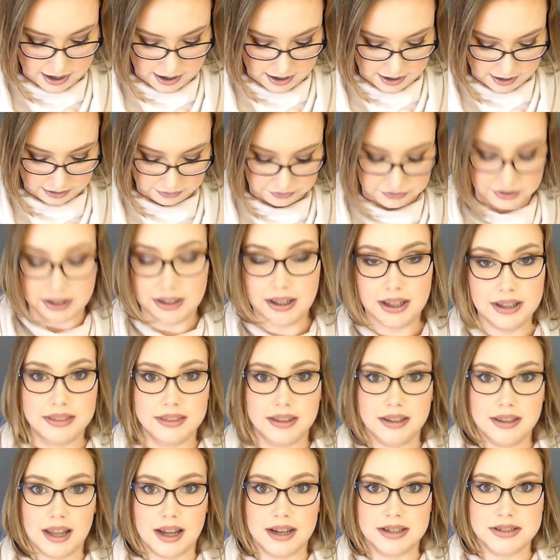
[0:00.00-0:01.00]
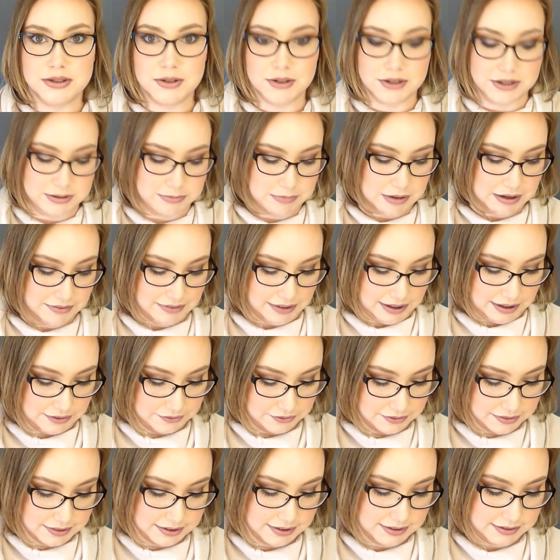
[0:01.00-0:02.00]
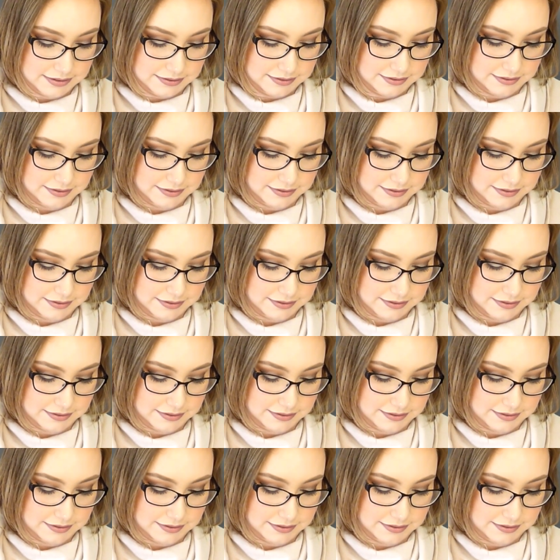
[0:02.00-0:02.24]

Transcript: I feel like the last row is my favorite.